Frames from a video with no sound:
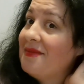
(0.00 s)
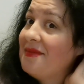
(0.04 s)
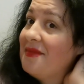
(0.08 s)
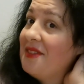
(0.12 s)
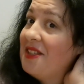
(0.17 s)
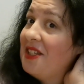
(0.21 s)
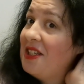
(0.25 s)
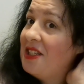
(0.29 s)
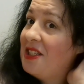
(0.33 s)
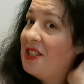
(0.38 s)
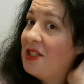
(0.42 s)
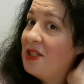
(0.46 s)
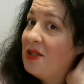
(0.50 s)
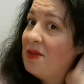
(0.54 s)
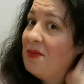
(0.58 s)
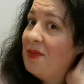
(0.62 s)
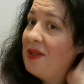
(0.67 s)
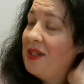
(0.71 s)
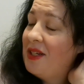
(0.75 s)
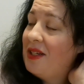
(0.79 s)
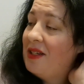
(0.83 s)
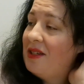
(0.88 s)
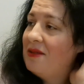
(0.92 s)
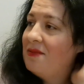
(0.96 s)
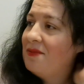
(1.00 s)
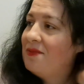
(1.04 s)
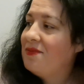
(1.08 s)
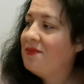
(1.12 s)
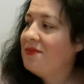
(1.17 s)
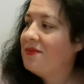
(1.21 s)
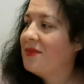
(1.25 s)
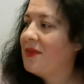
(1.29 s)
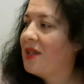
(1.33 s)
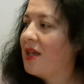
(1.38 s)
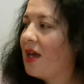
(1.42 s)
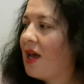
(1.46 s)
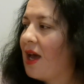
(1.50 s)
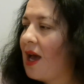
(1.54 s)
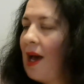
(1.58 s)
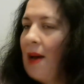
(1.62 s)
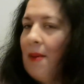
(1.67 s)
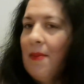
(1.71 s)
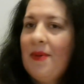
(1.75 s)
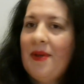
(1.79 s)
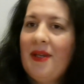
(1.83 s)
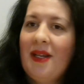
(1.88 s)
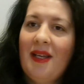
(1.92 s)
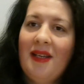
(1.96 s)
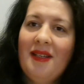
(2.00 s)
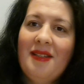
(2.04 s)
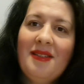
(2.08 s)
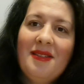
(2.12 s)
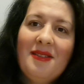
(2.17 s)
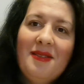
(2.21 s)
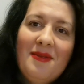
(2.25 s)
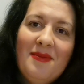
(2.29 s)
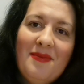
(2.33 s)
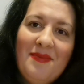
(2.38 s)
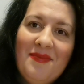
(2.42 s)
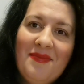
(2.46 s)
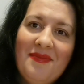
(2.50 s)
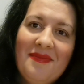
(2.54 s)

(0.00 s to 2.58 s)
This is mean happiness.